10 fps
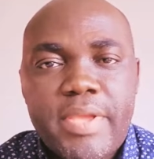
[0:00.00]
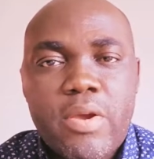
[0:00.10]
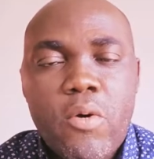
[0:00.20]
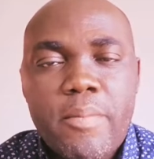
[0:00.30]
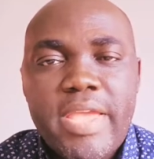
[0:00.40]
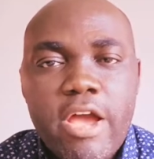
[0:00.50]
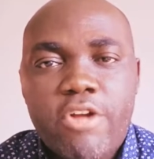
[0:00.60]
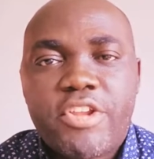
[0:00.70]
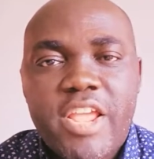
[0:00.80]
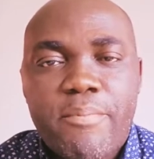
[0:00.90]
become a
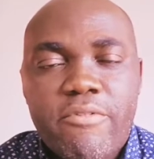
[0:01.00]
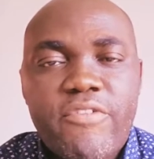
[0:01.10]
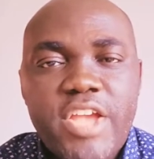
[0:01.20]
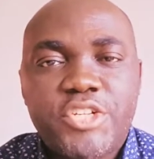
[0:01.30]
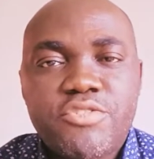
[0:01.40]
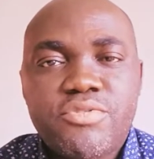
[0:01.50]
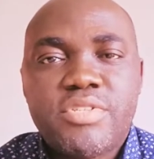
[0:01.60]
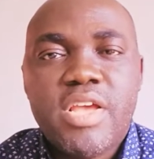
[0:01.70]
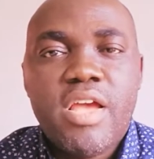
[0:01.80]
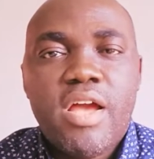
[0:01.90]
healthcare
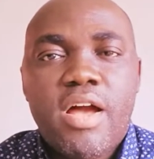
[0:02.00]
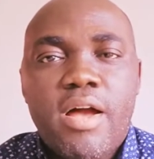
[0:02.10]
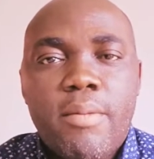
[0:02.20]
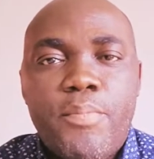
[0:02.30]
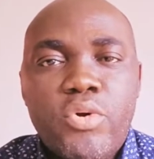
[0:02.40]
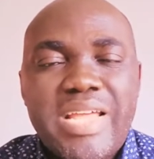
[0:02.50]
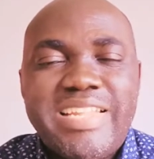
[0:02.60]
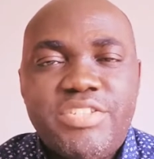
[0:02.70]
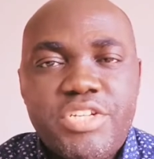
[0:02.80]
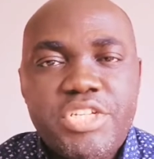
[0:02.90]
professional, both
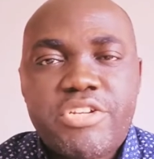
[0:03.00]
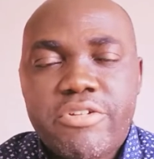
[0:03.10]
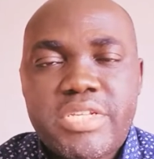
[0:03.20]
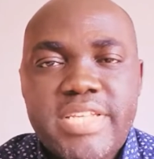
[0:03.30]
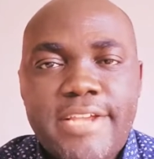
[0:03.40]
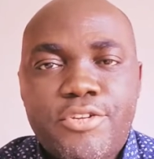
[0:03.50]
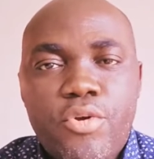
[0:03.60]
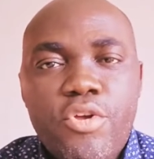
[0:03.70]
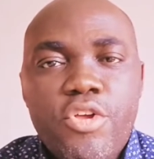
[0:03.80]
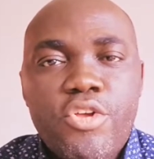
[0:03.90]
at the digital
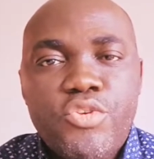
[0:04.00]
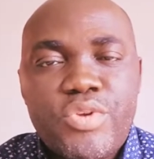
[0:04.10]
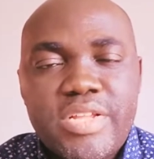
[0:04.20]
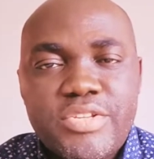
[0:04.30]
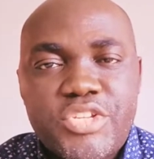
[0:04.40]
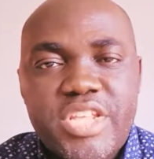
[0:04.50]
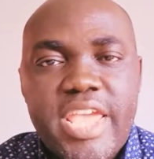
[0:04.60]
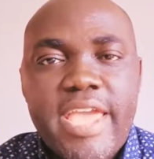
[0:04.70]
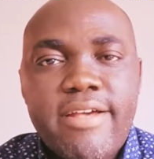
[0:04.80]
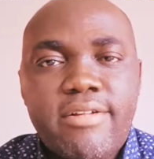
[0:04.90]
sector. You can
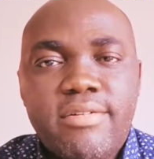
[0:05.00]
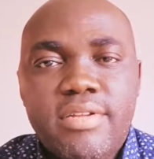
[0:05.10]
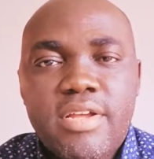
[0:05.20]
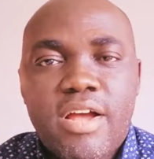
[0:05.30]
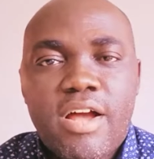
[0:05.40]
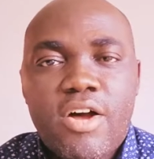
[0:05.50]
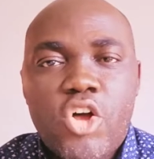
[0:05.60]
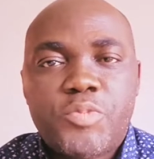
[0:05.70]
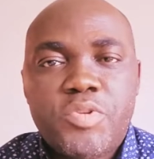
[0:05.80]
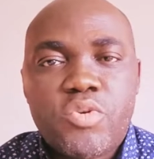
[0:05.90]
scale
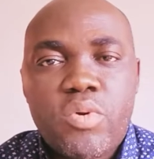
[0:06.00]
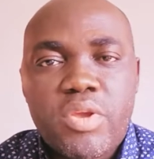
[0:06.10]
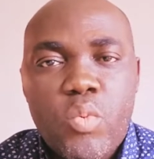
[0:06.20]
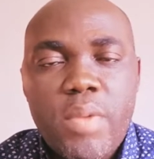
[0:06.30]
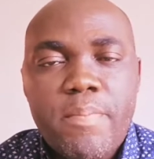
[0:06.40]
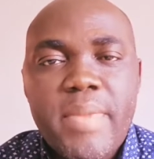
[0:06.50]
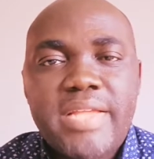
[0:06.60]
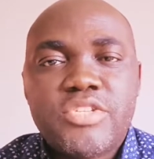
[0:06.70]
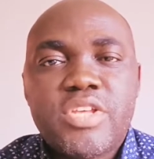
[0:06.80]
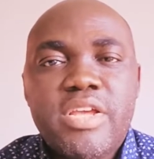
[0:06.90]
hospital
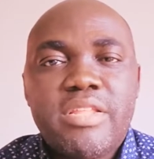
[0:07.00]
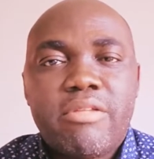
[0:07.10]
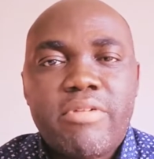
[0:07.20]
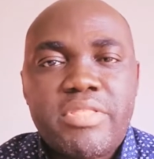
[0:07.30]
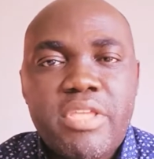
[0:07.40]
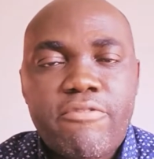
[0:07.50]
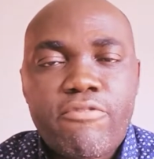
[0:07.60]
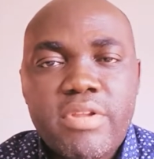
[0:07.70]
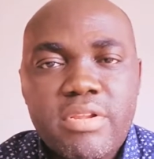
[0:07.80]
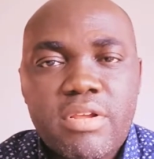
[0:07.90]
equipment. There are
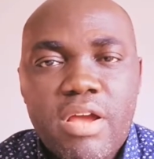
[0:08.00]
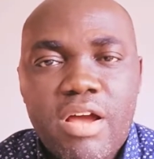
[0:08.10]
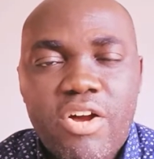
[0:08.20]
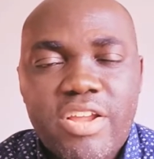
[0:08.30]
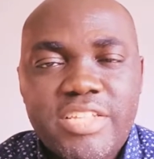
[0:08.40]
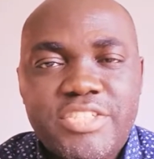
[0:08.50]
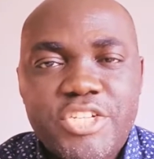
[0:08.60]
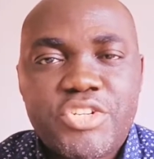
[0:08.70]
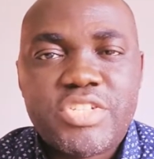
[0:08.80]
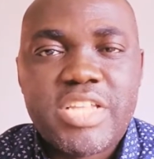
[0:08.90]
different
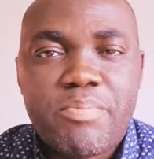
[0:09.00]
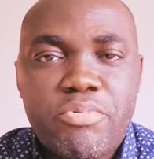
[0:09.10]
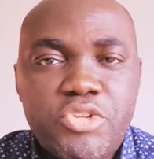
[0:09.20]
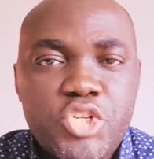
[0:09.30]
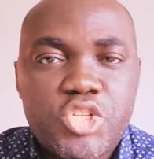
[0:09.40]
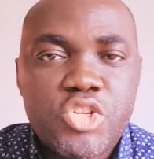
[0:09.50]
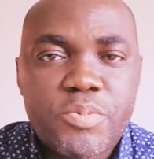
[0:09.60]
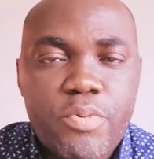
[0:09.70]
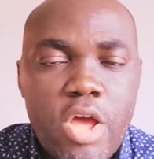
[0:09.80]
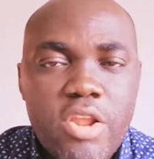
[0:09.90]
organizations that produce
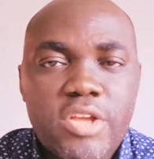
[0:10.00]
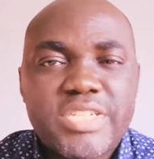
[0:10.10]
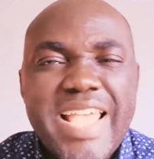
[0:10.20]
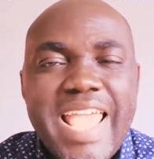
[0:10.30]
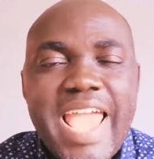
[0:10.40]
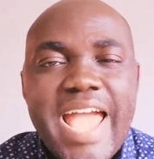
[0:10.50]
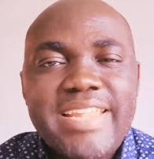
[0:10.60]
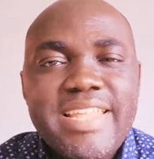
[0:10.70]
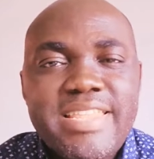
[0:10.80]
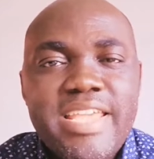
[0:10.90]
those products,
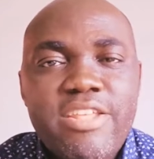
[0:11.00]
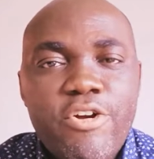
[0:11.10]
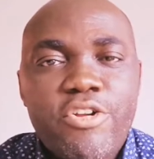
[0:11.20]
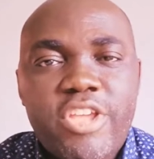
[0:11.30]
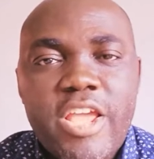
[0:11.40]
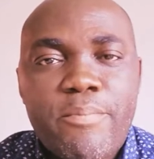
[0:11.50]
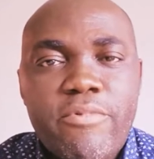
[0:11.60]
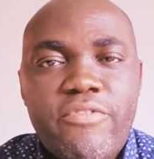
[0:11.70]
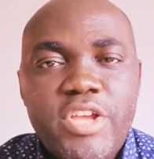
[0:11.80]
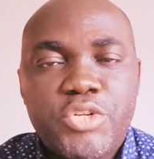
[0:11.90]
and they need healthcare
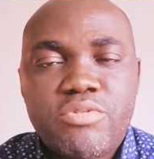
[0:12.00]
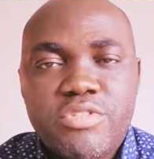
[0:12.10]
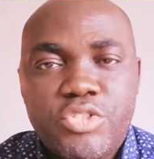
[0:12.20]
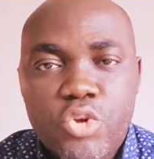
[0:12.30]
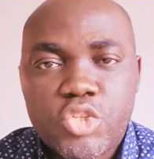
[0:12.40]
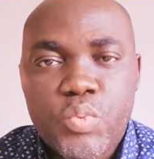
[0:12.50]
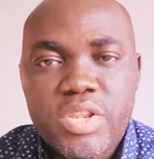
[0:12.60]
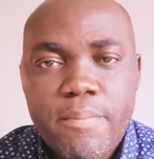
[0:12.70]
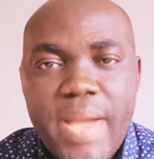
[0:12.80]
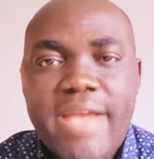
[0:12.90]
professionals, those
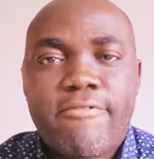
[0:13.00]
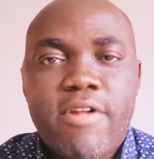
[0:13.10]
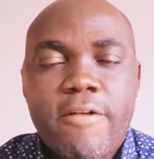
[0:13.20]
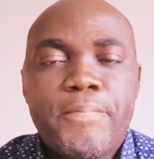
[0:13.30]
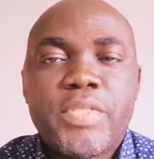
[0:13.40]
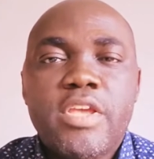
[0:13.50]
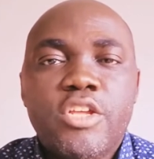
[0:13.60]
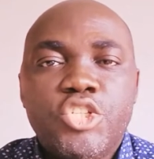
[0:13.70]
with the background.